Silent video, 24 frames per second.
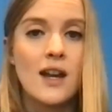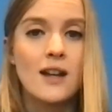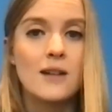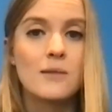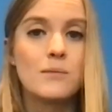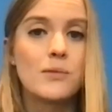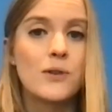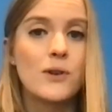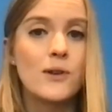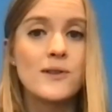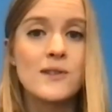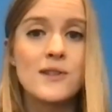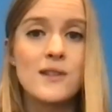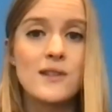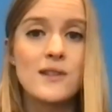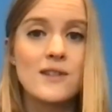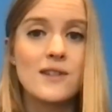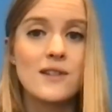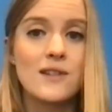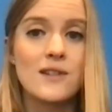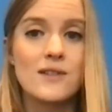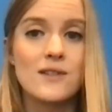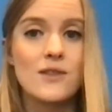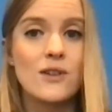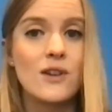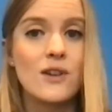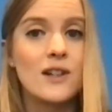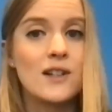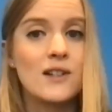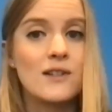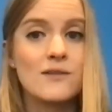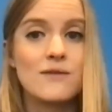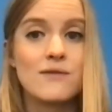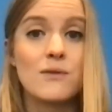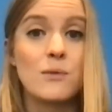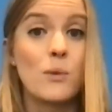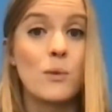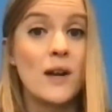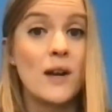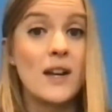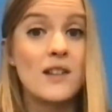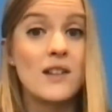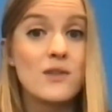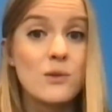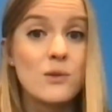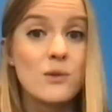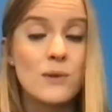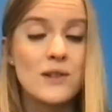processing is kind of the way
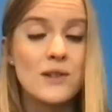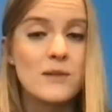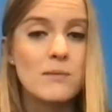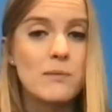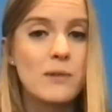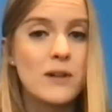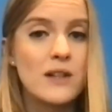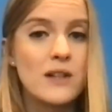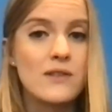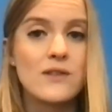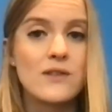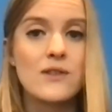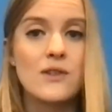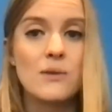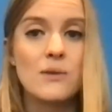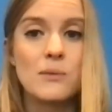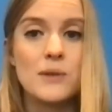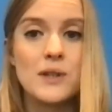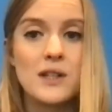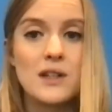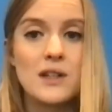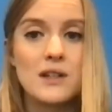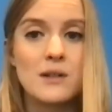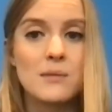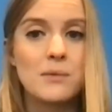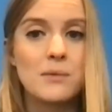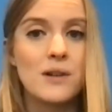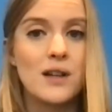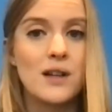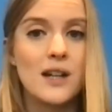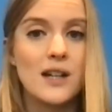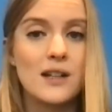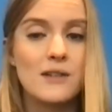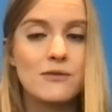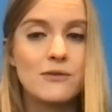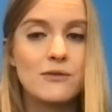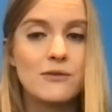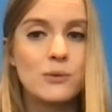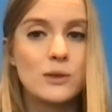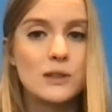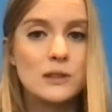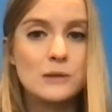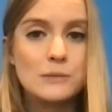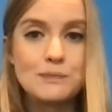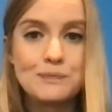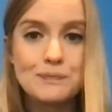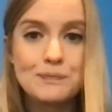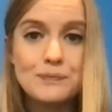it's always been. So we can apply
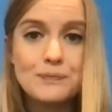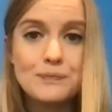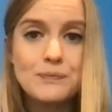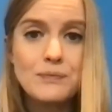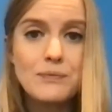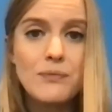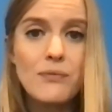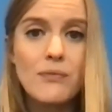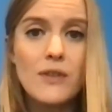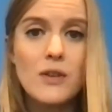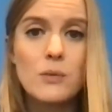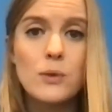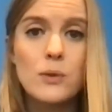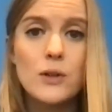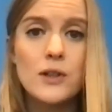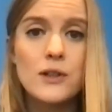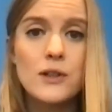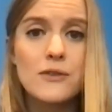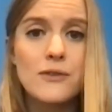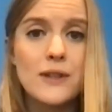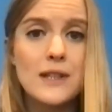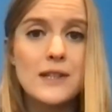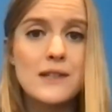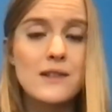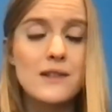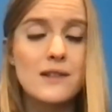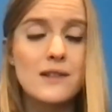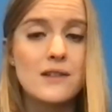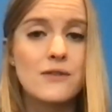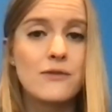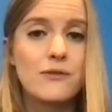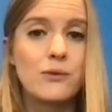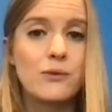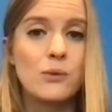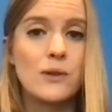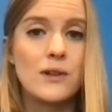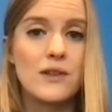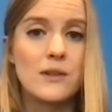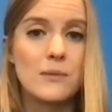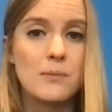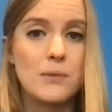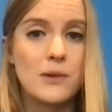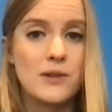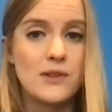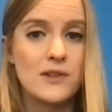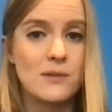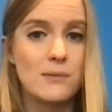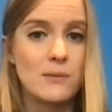for work visas for the
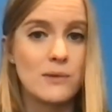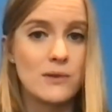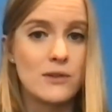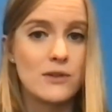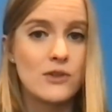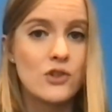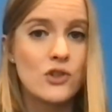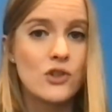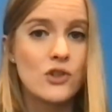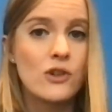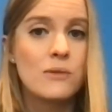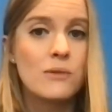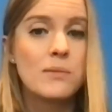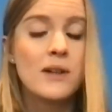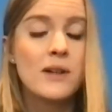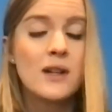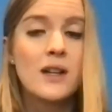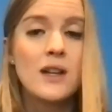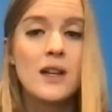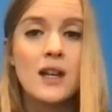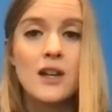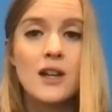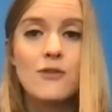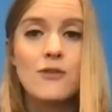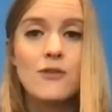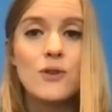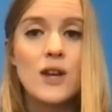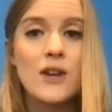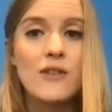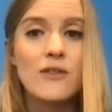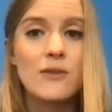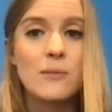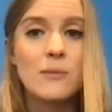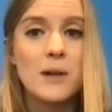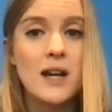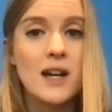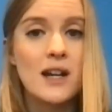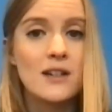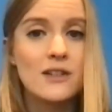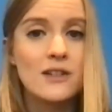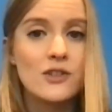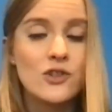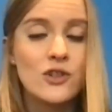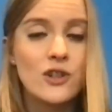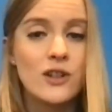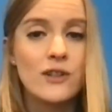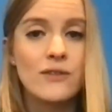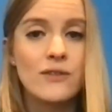person with the job. If you have a partner
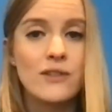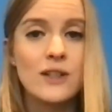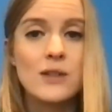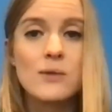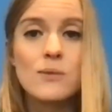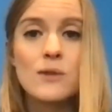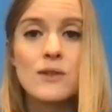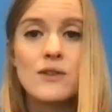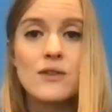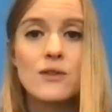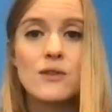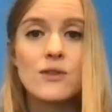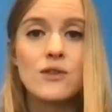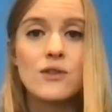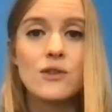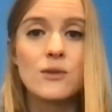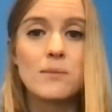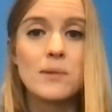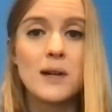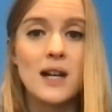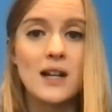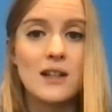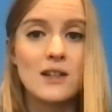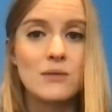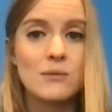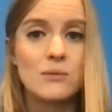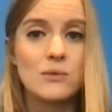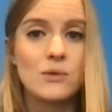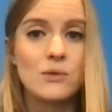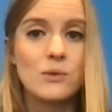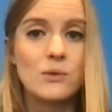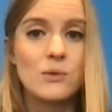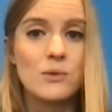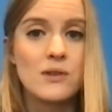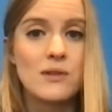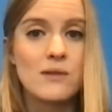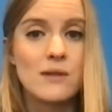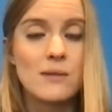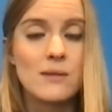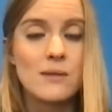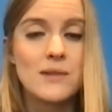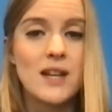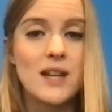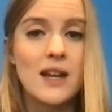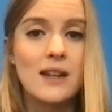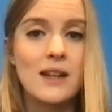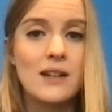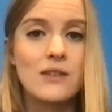traveling with you, your partner will also
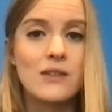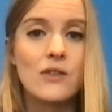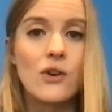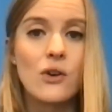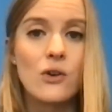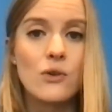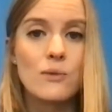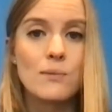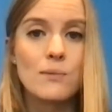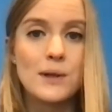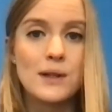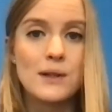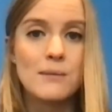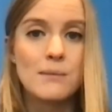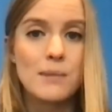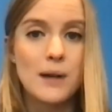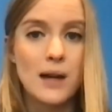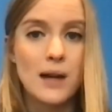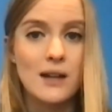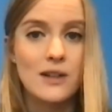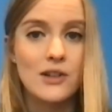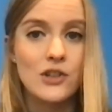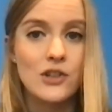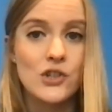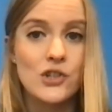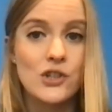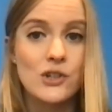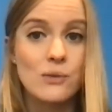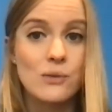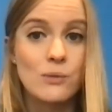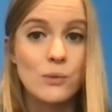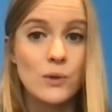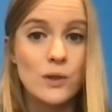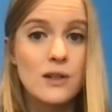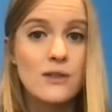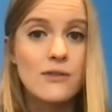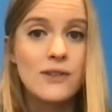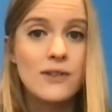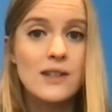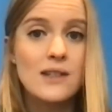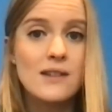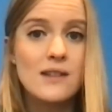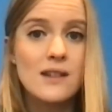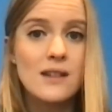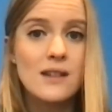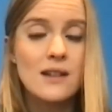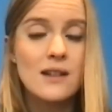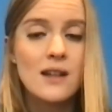obtain an open partnership work
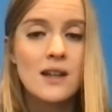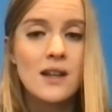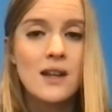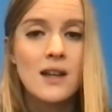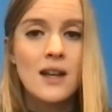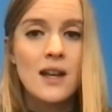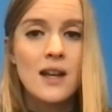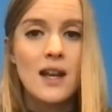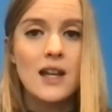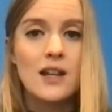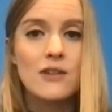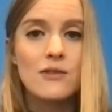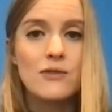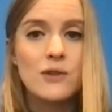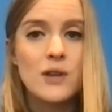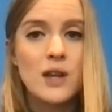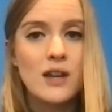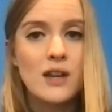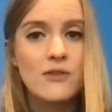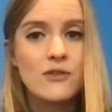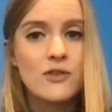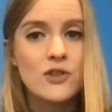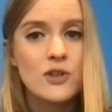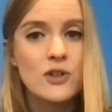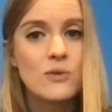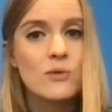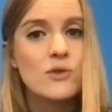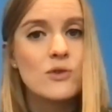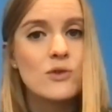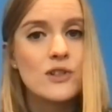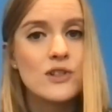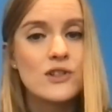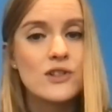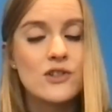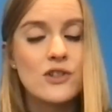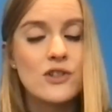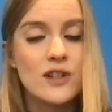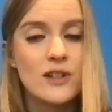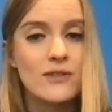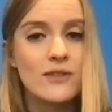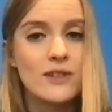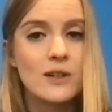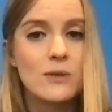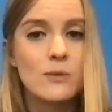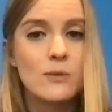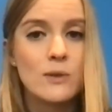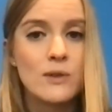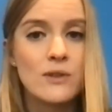visa. And if you have children
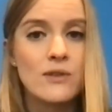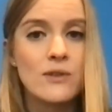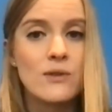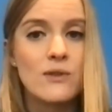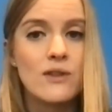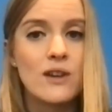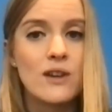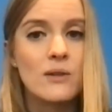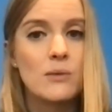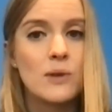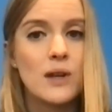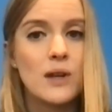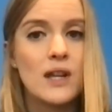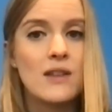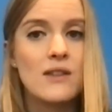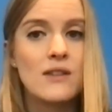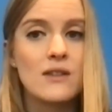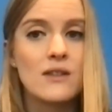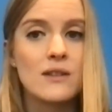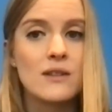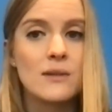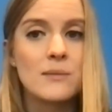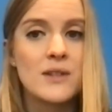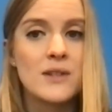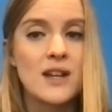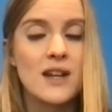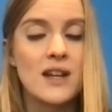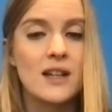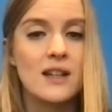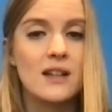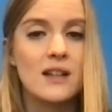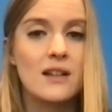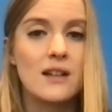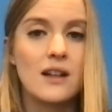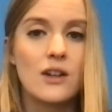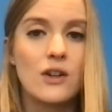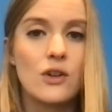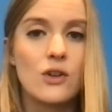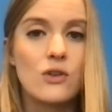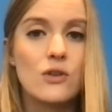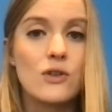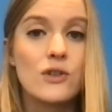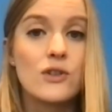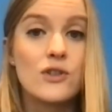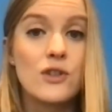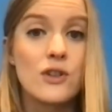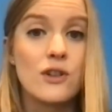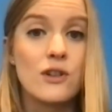traveling with you, they will either obtain a
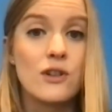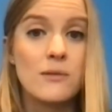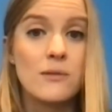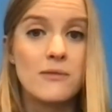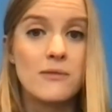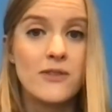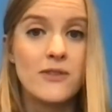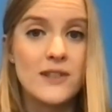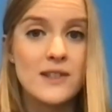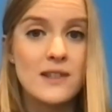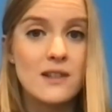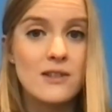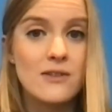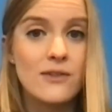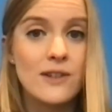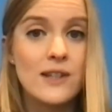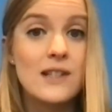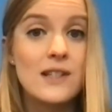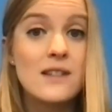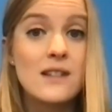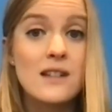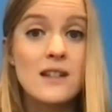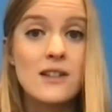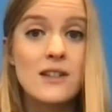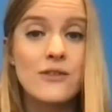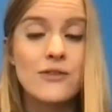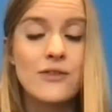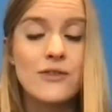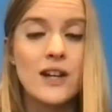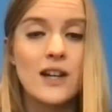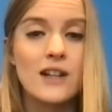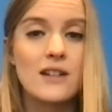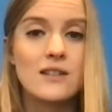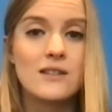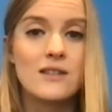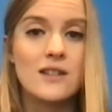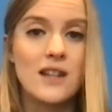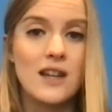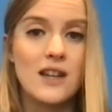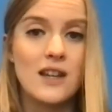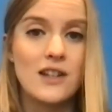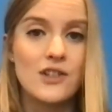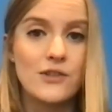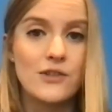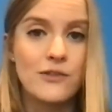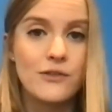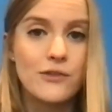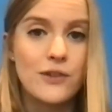longer term visitor visa if they're under the
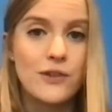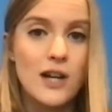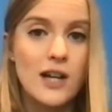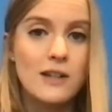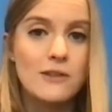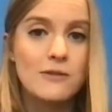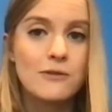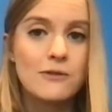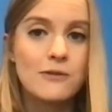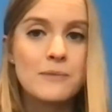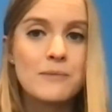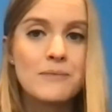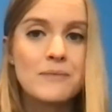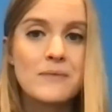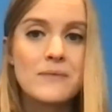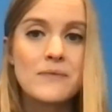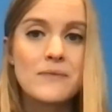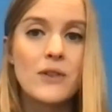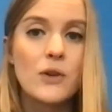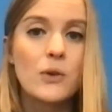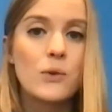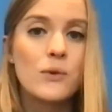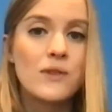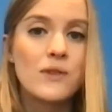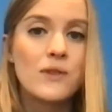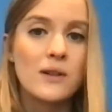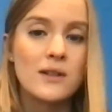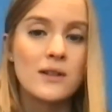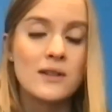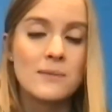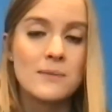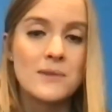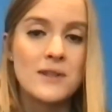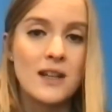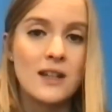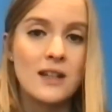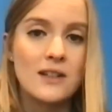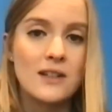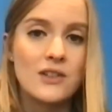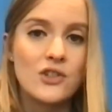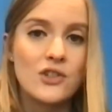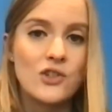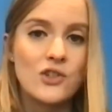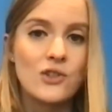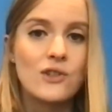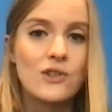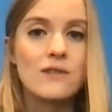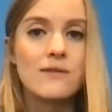age of 5, or they'll obtain a
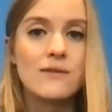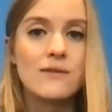student